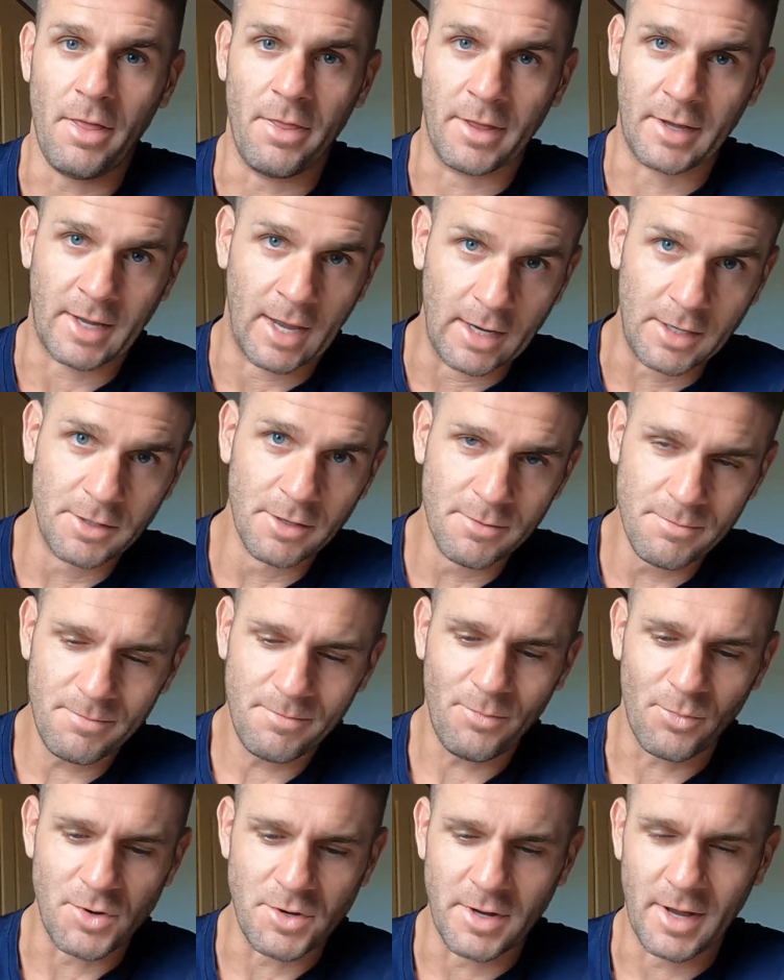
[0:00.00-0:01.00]
the
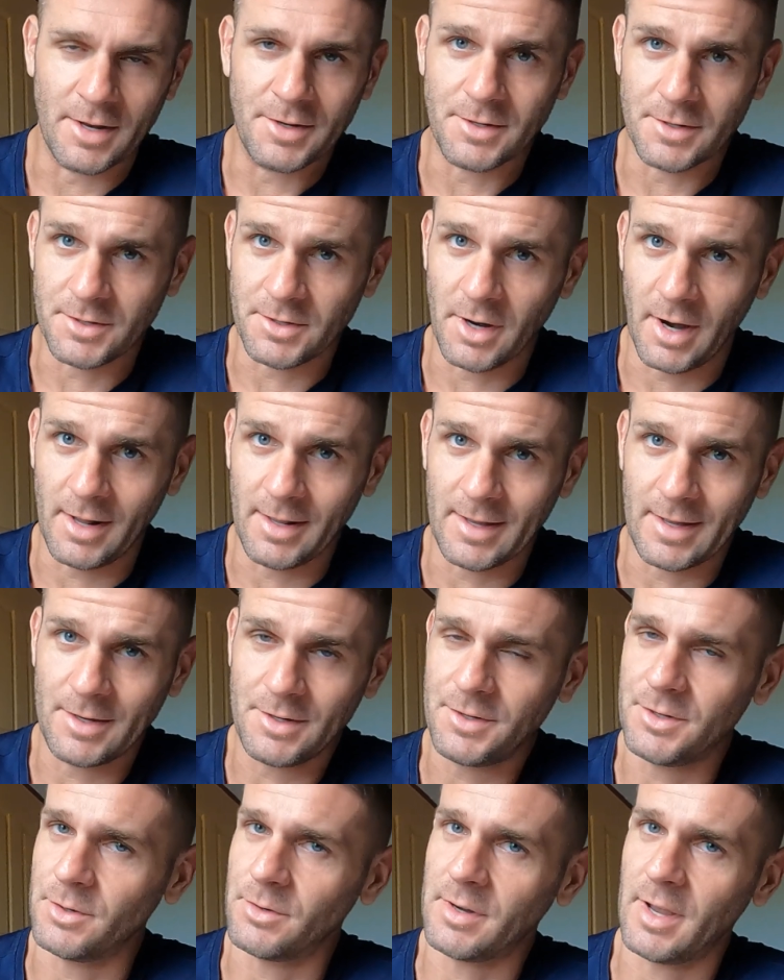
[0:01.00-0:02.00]
kingdom, when you enter
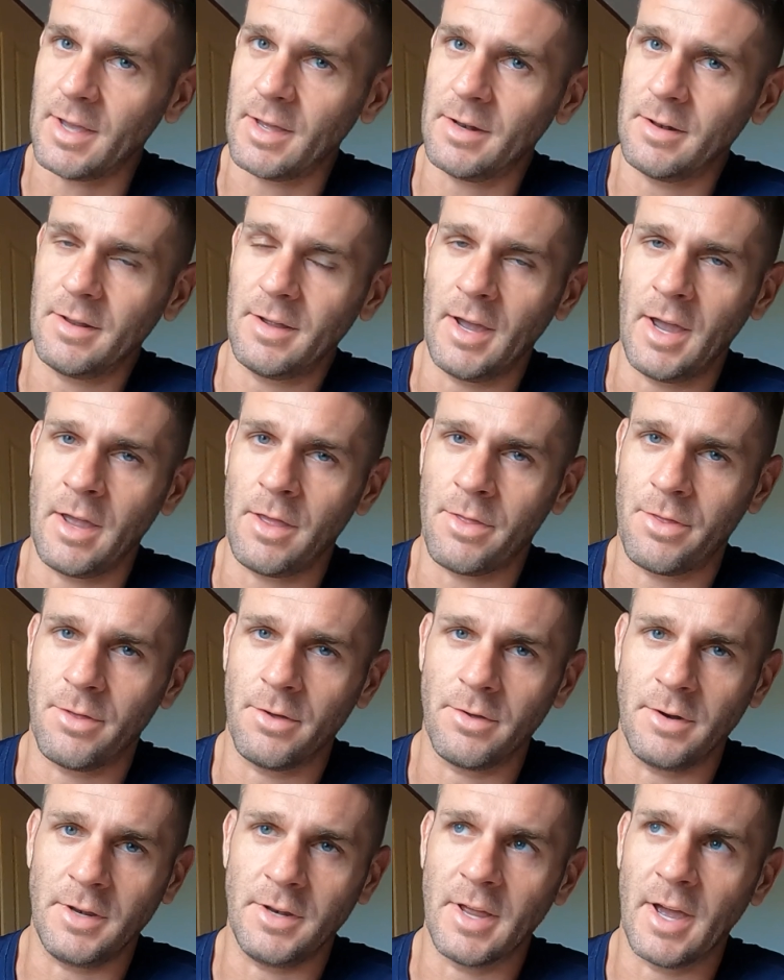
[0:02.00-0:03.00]
Thailand, you'll get a
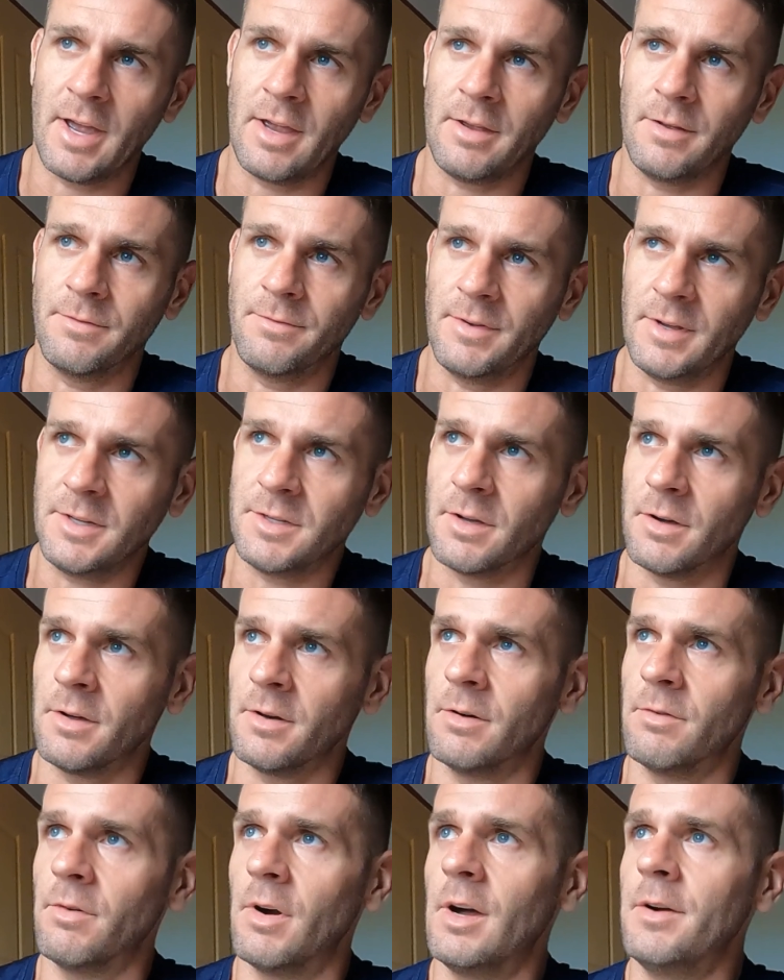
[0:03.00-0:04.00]
30-day visa on
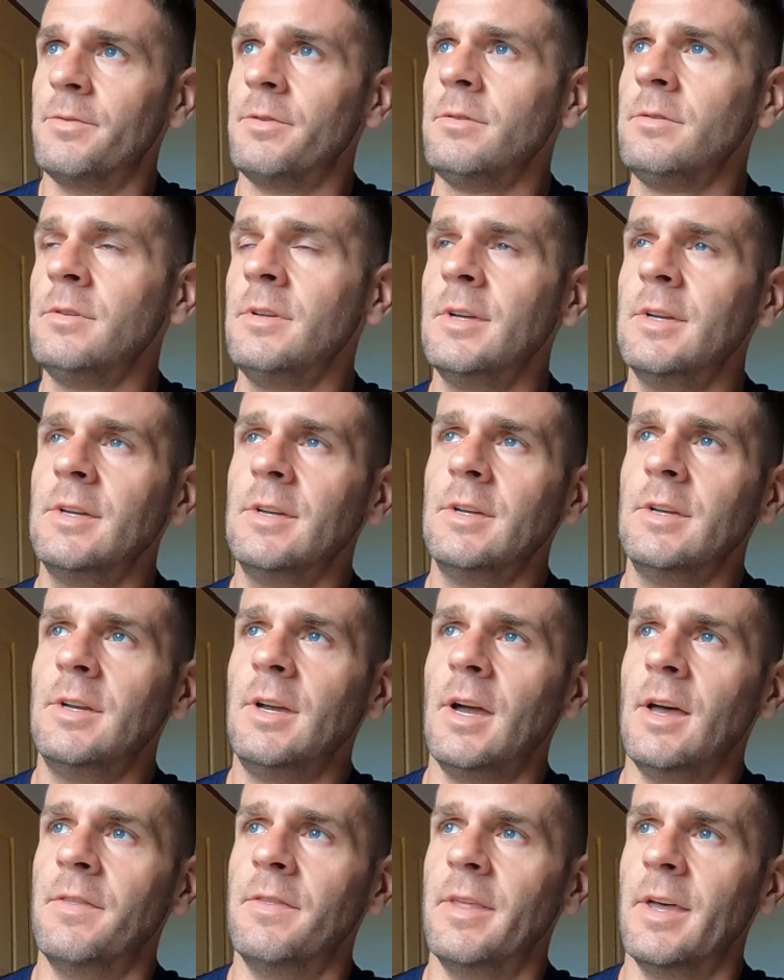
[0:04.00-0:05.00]
arrival,
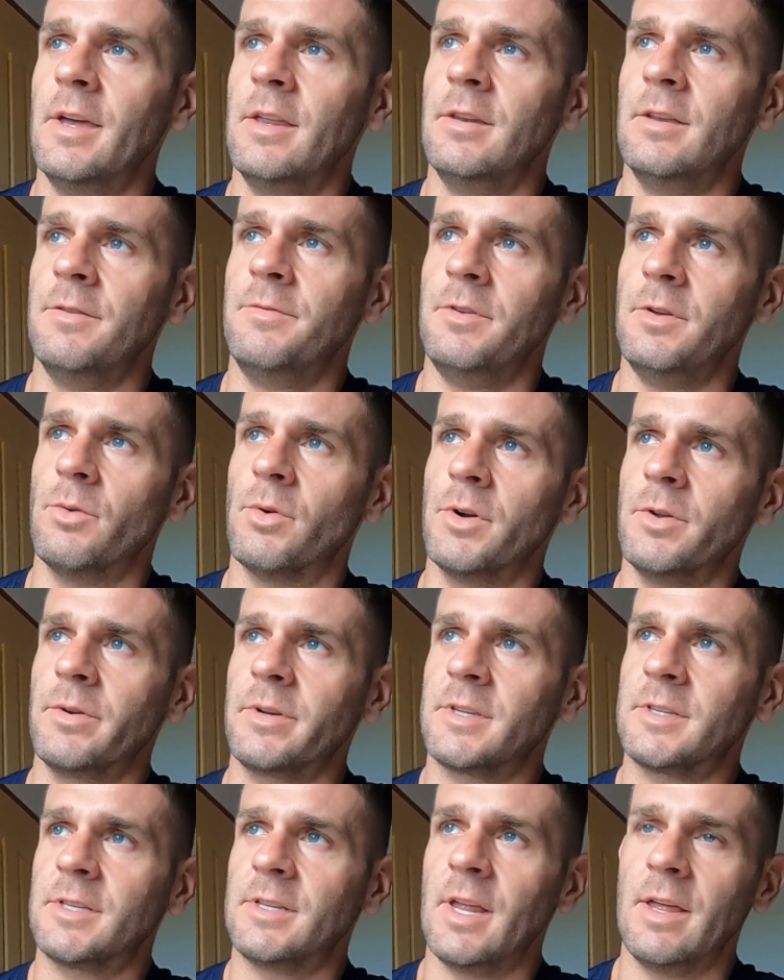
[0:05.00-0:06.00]
and then if you want to
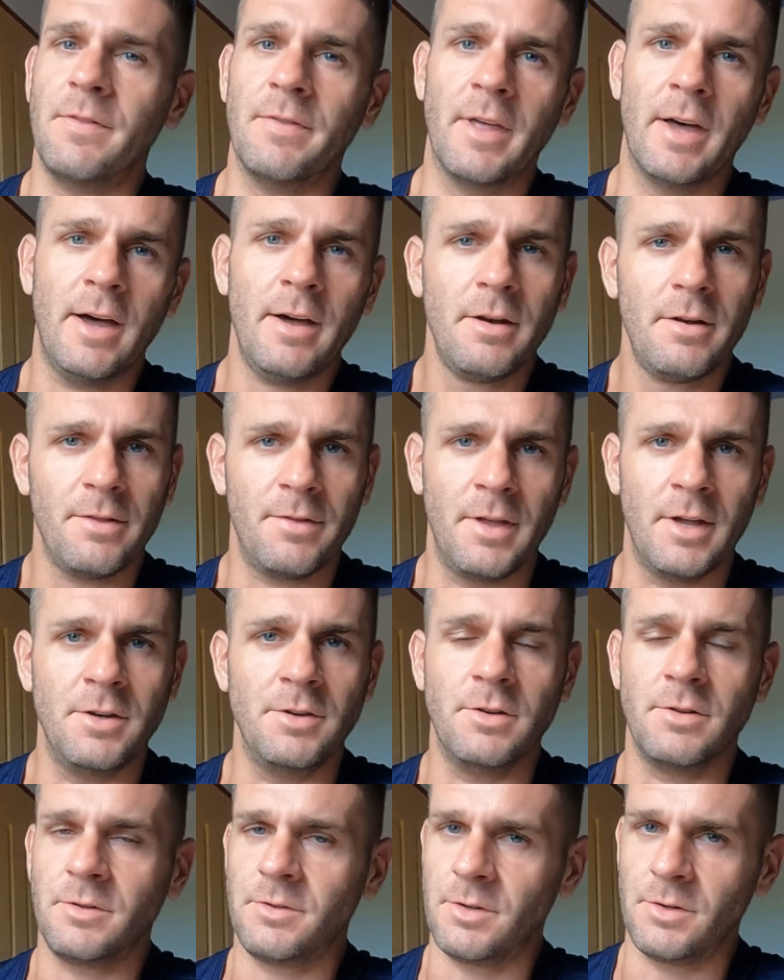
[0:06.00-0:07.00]
extend that,
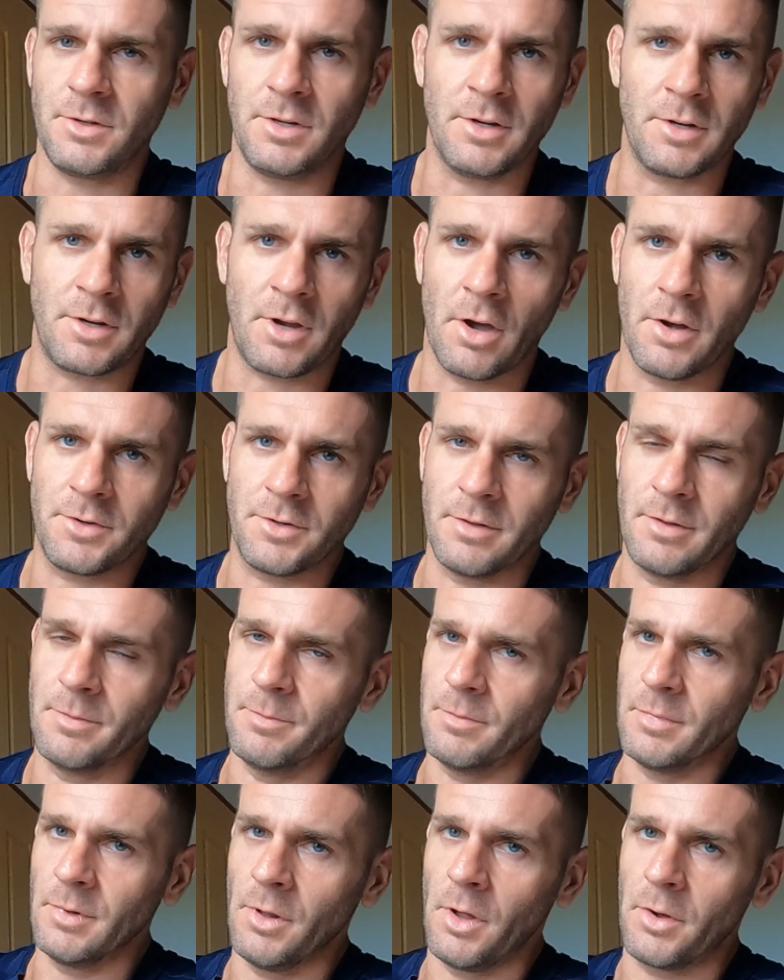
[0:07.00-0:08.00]
then you go to the
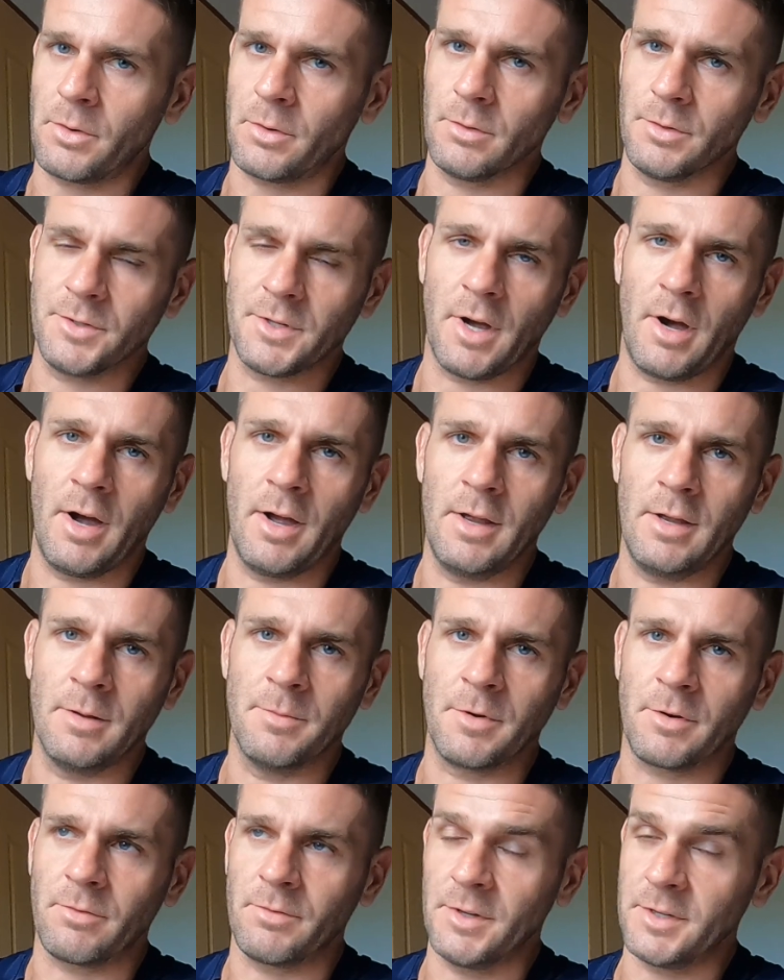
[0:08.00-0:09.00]
local Thai
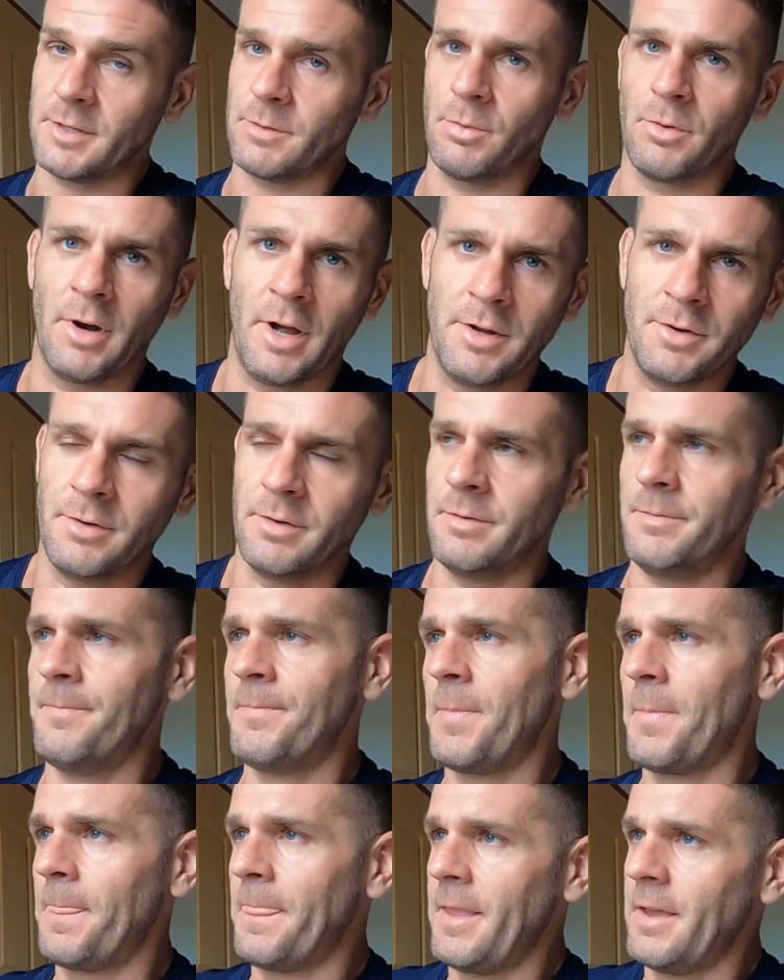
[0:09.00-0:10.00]
this is what I do,
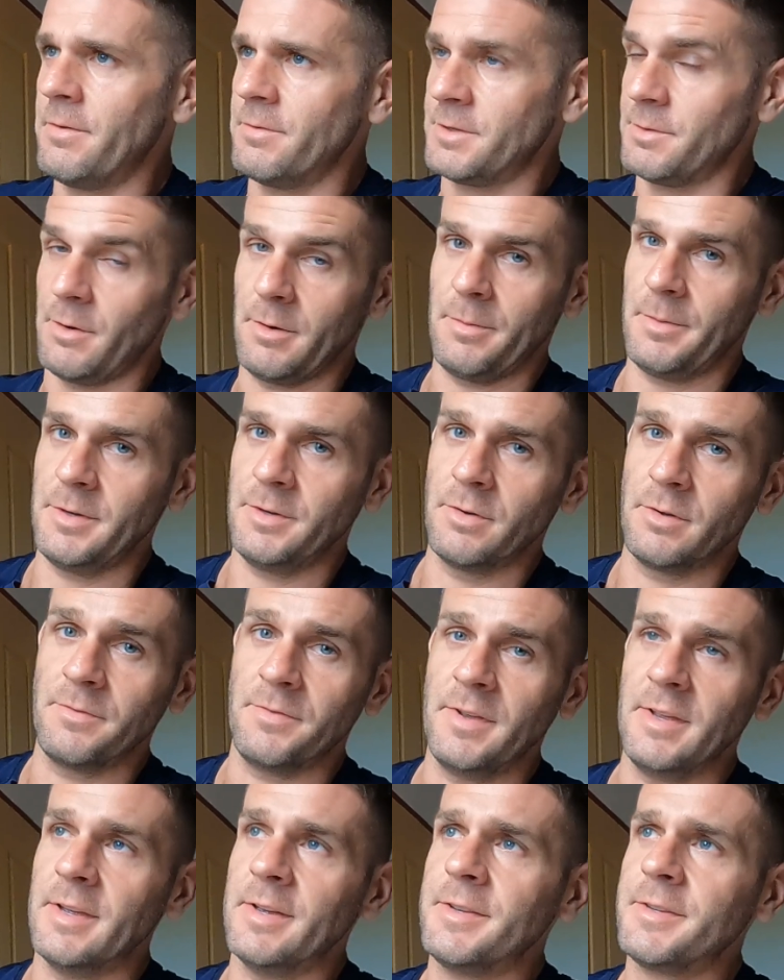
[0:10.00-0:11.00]
it's what I've been doing
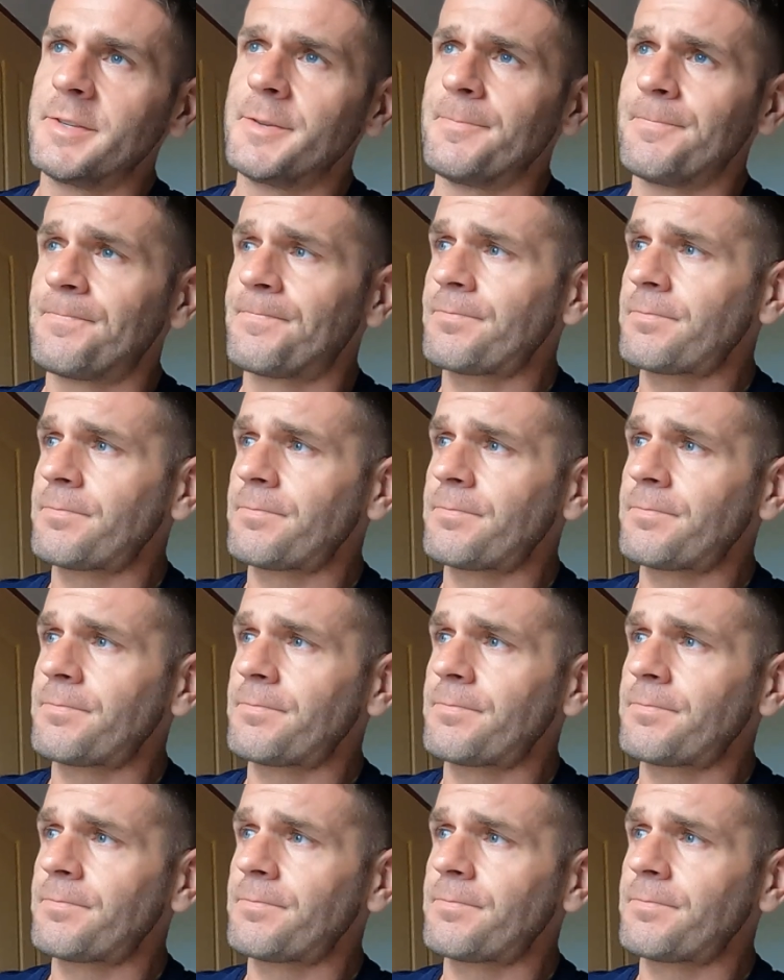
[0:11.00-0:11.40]
for years.